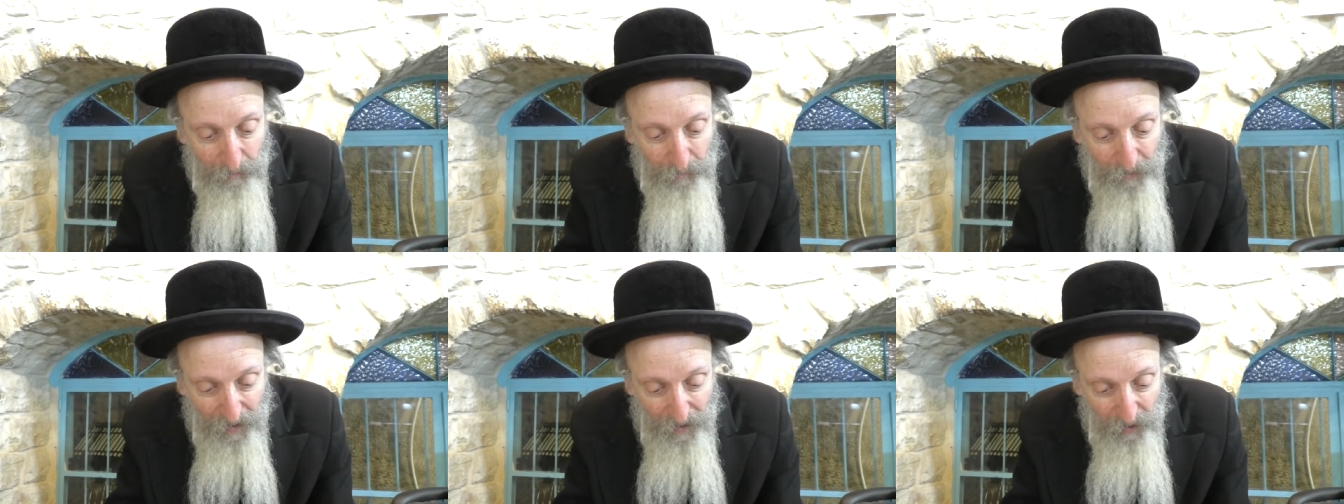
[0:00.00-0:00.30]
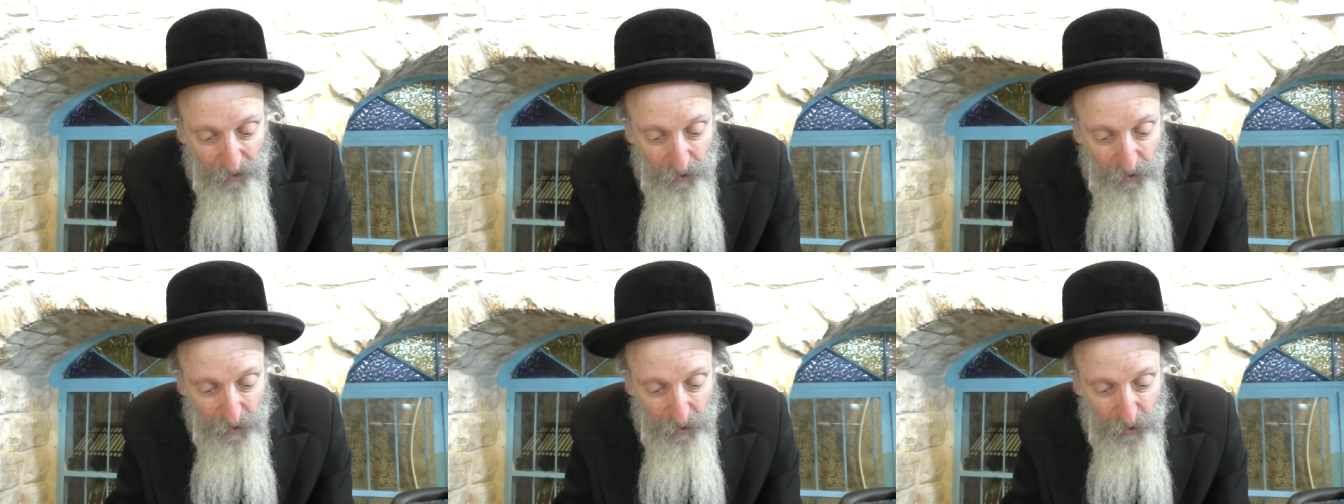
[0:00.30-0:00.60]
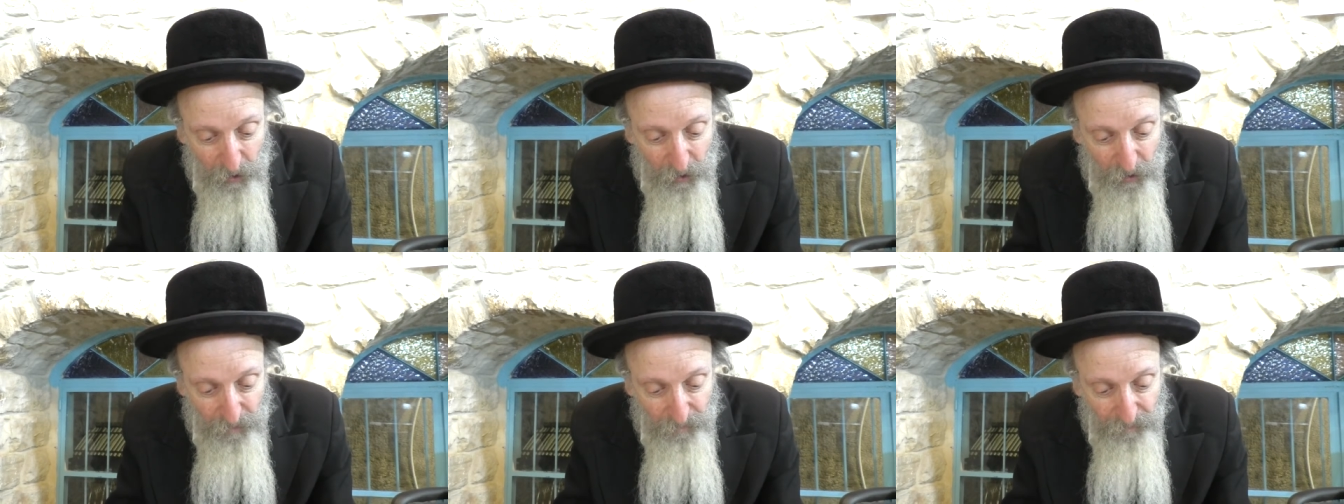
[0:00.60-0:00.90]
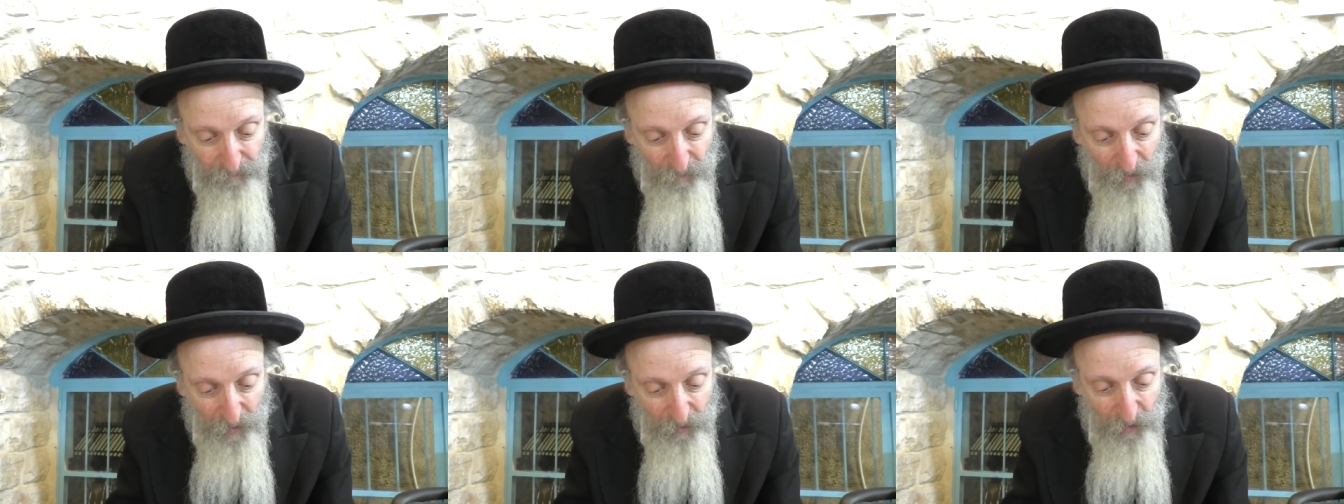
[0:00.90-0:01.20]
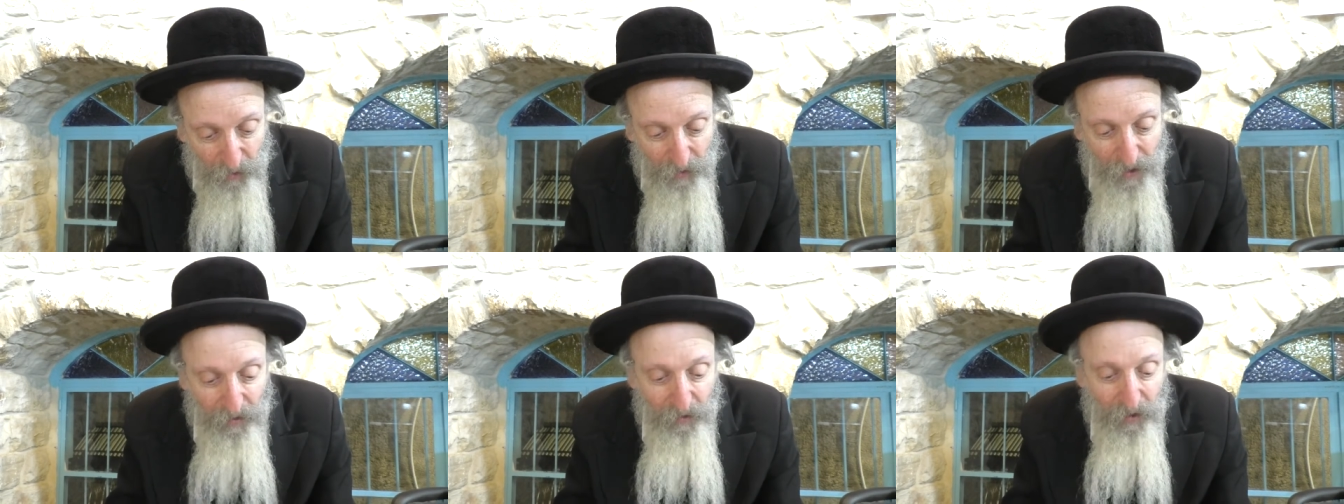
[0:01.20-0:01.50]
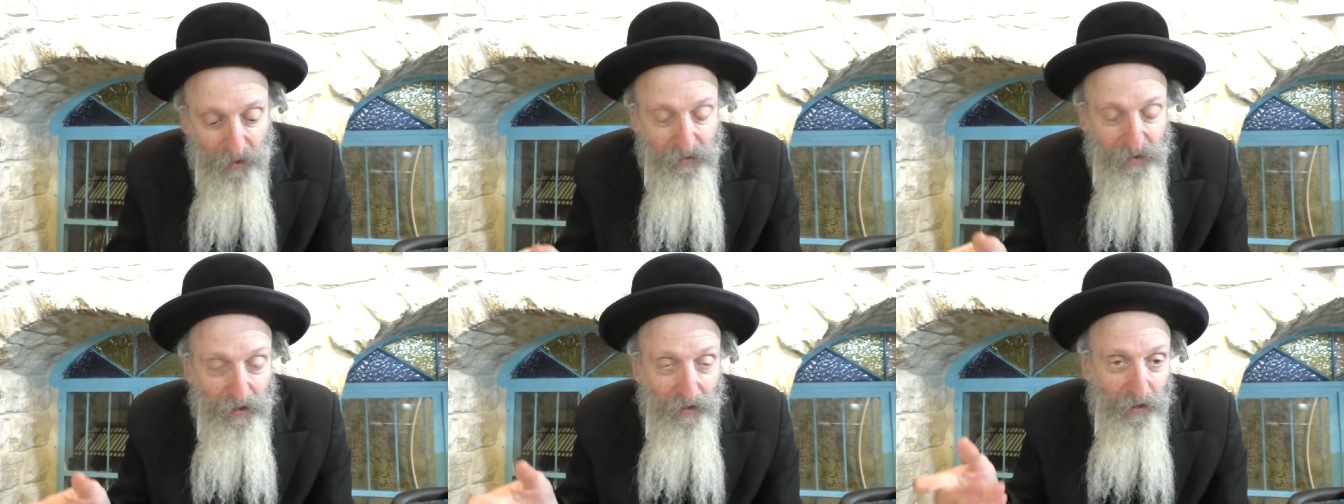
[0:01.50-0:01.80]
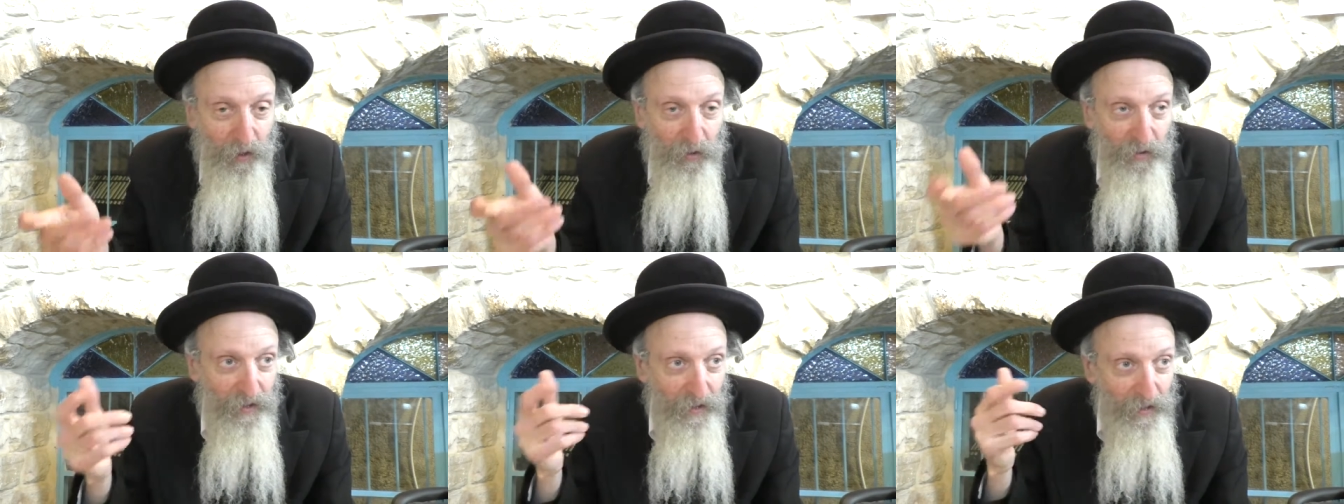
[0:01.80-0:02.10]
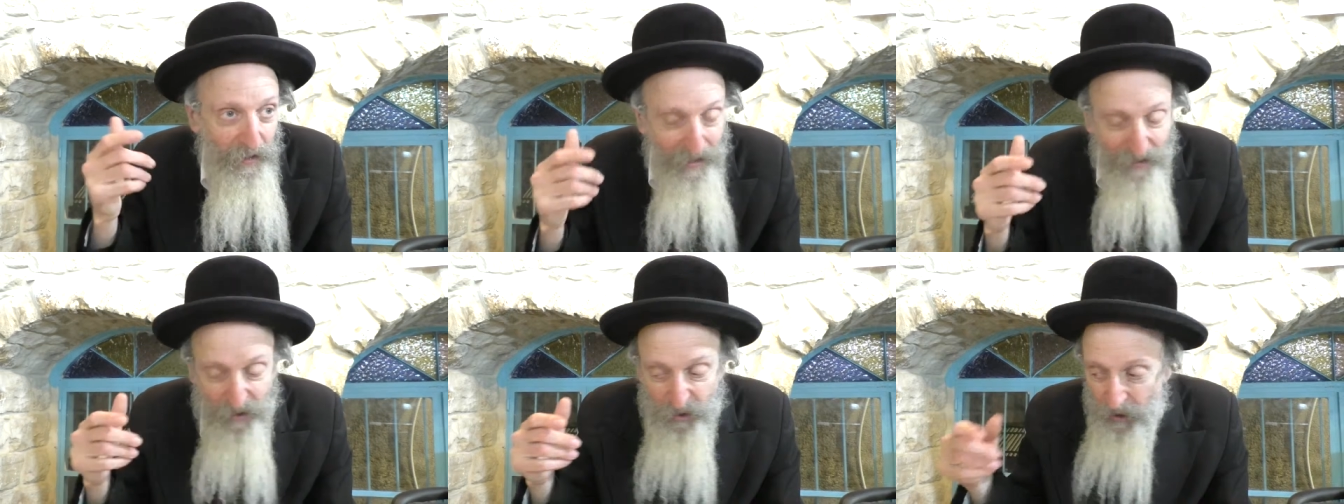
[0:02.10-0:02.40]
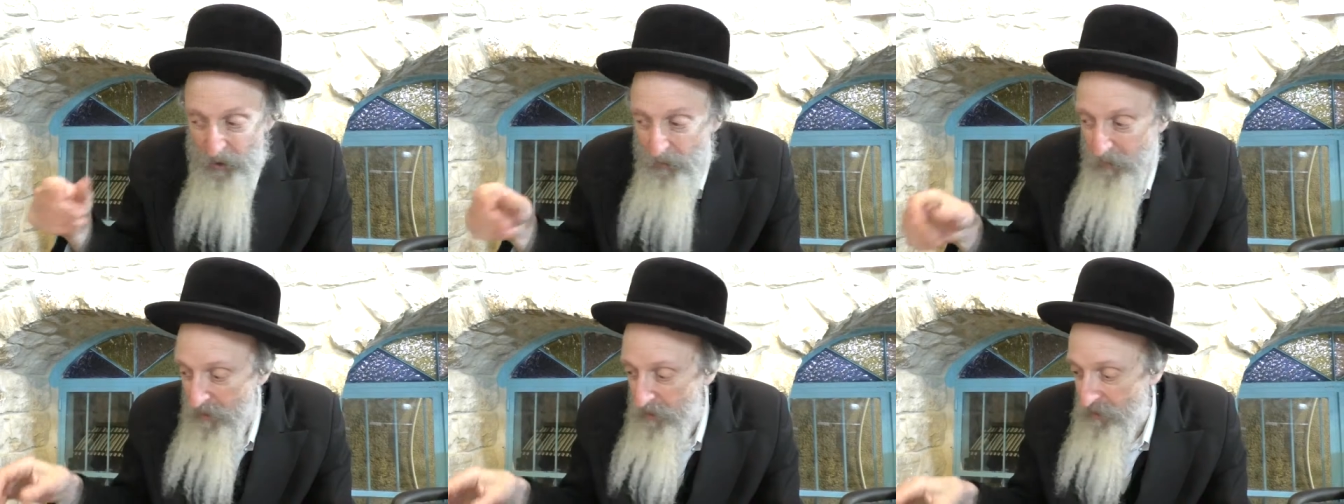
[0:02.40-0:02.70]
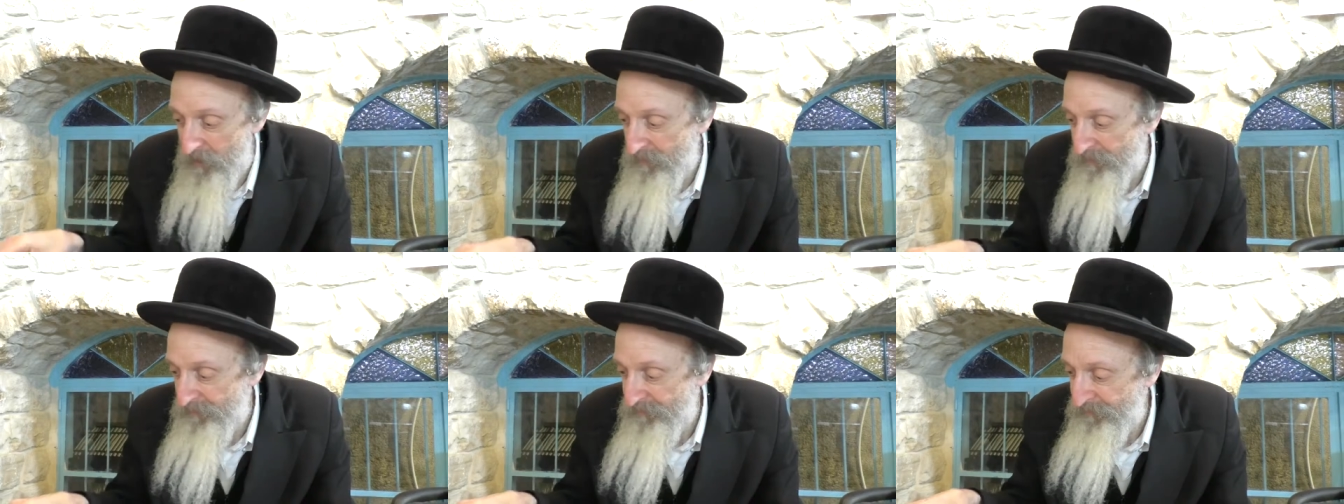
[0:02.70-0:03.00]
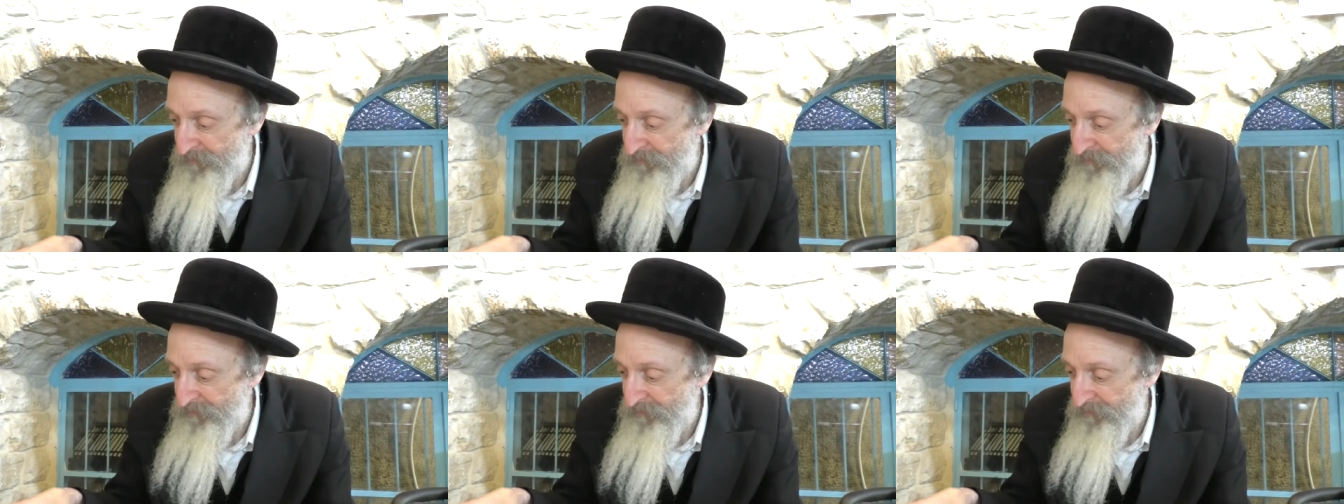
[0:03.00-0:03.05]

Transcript: Heidish, so now it only goes to the next generation.